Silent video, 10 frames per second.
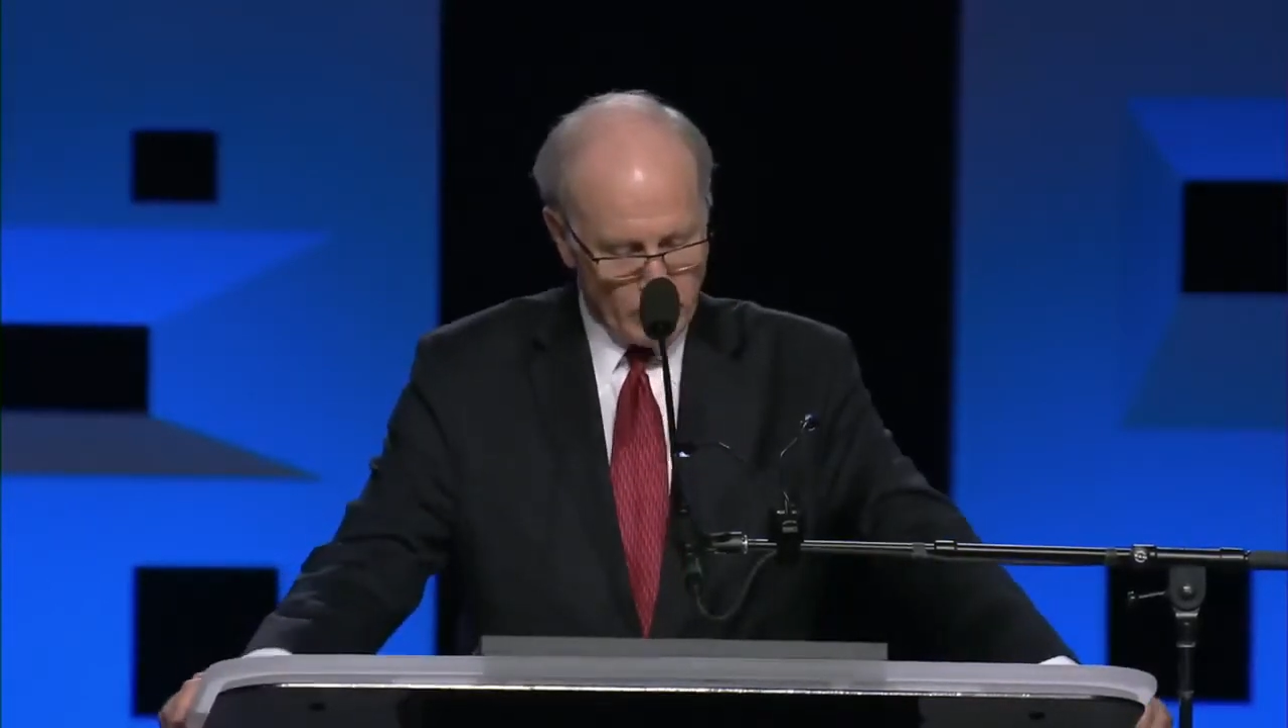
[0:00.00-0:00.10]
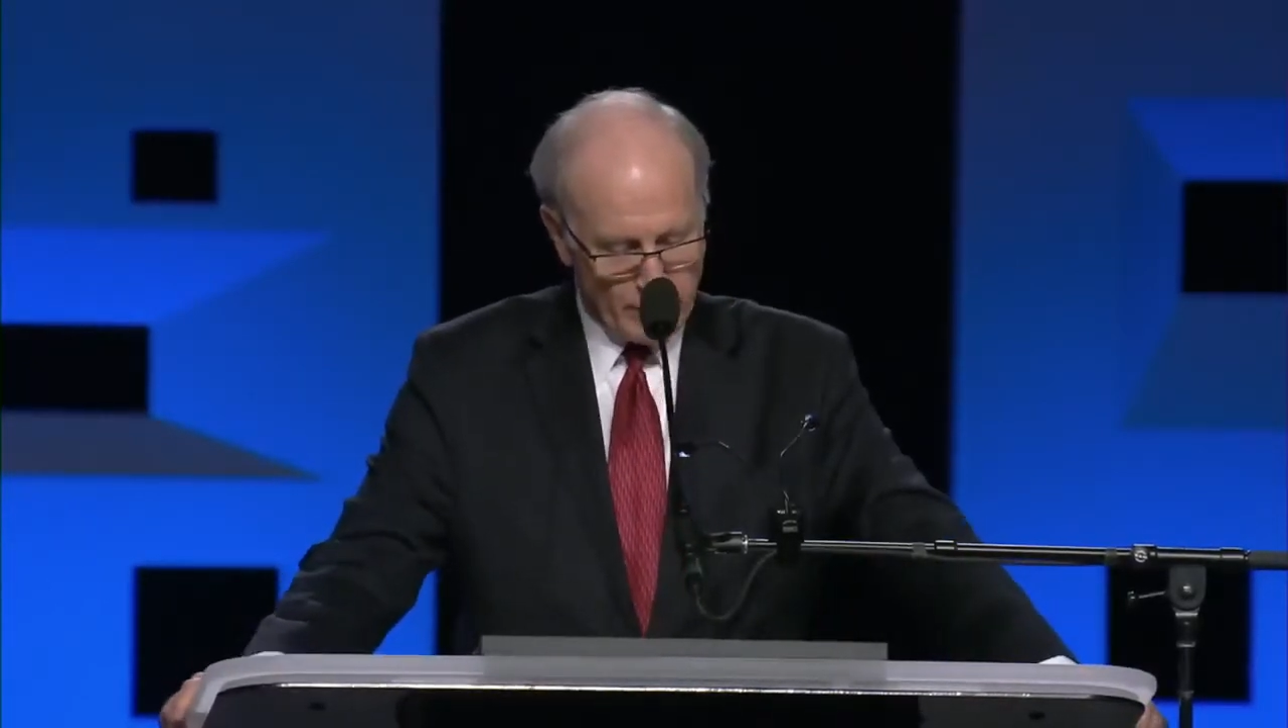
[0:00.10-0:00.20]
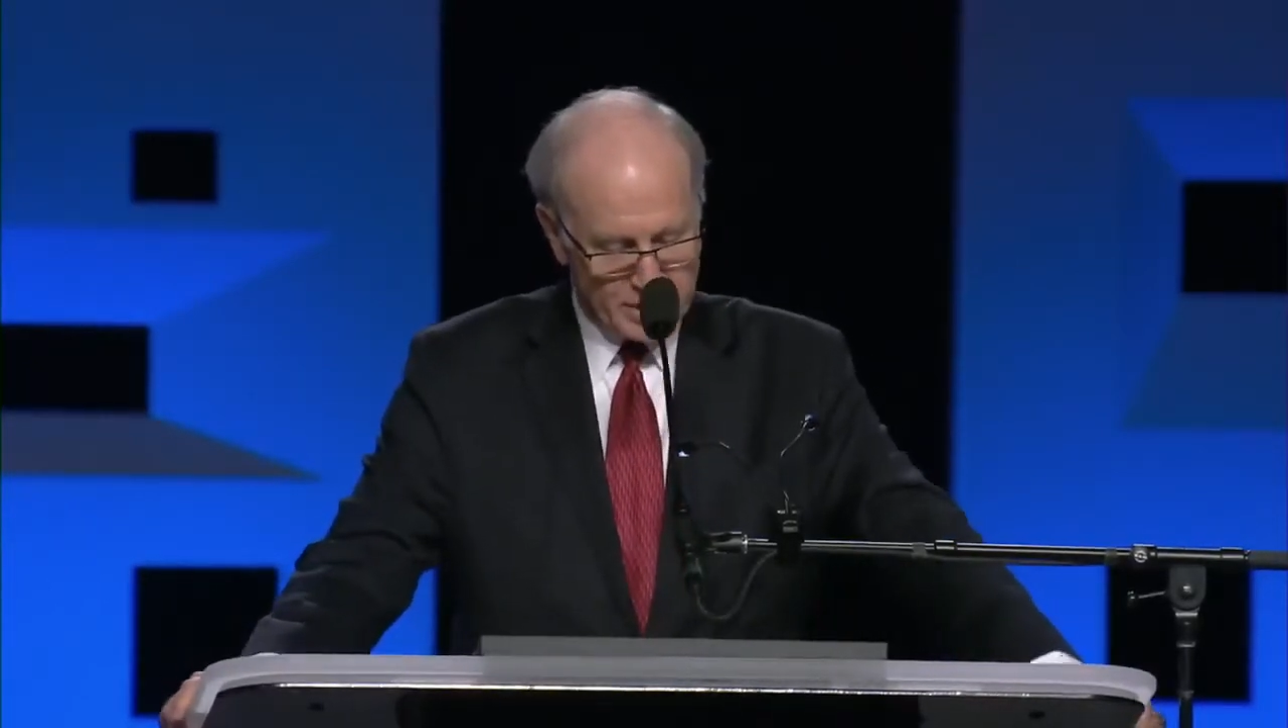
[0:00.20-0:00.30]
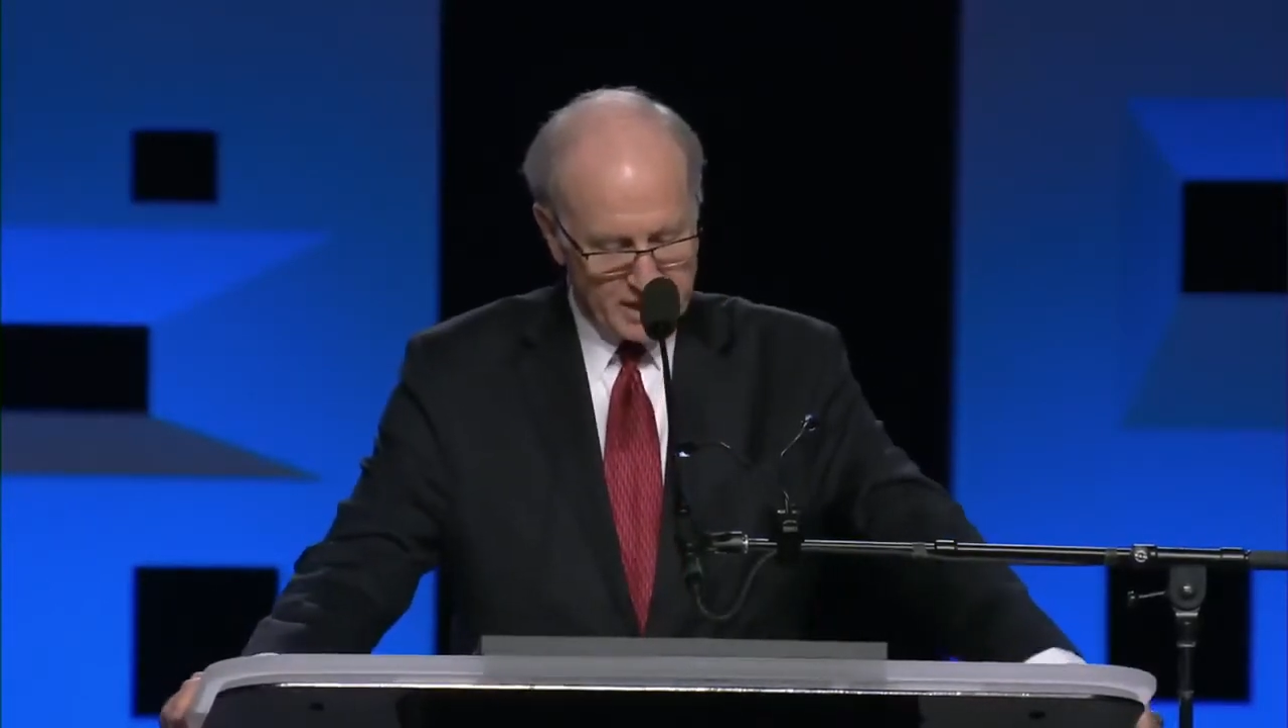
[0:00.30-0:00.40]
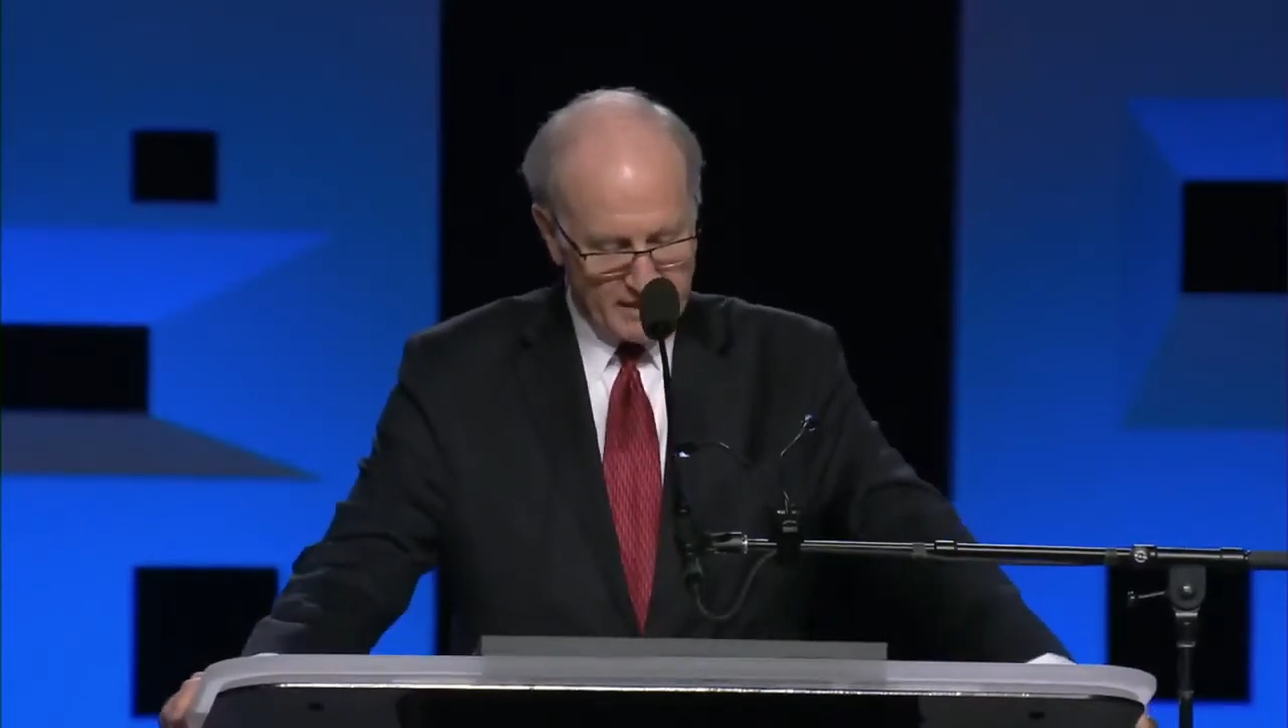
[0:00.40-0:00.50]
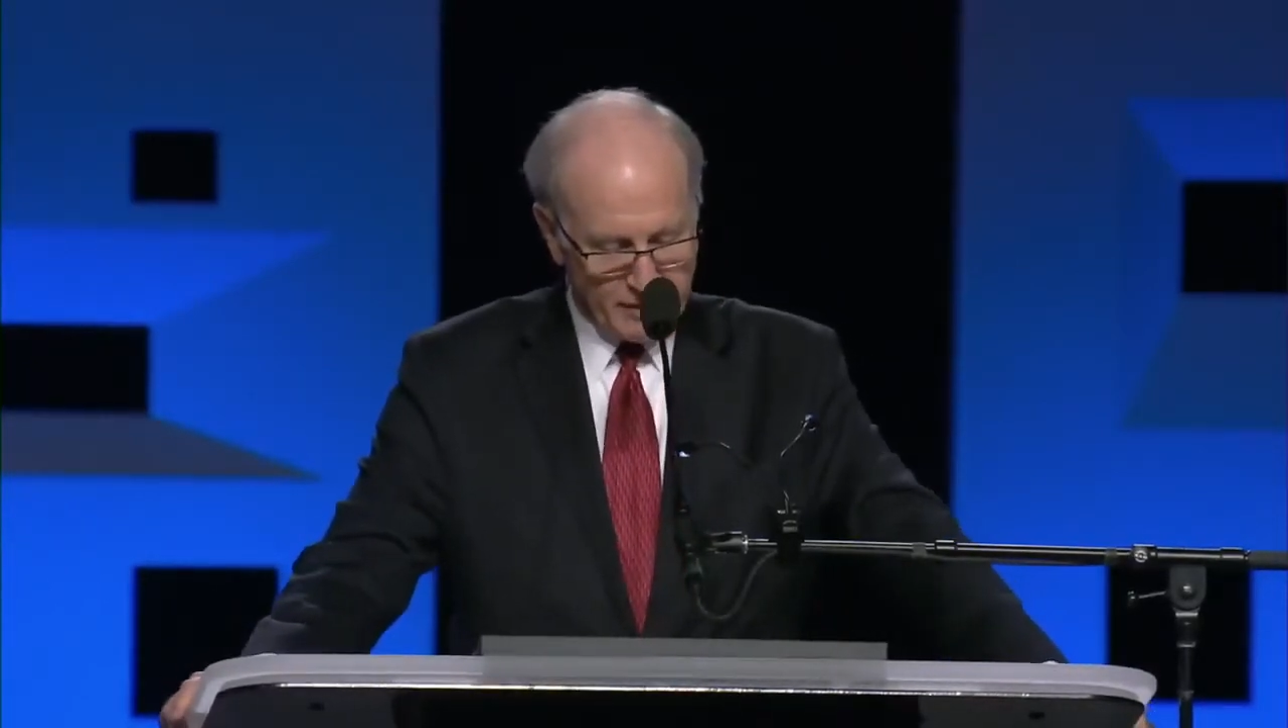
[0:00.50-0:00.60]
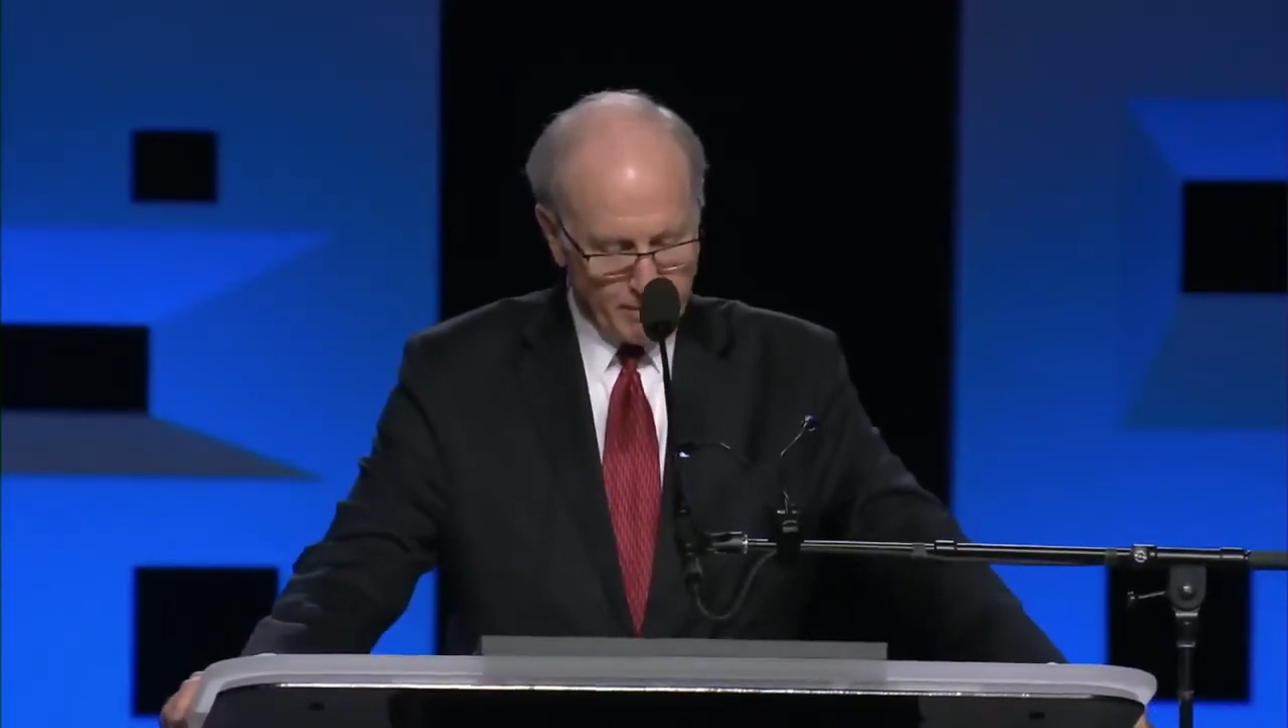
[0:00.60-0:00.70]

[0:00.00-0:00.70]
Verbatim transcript: we received the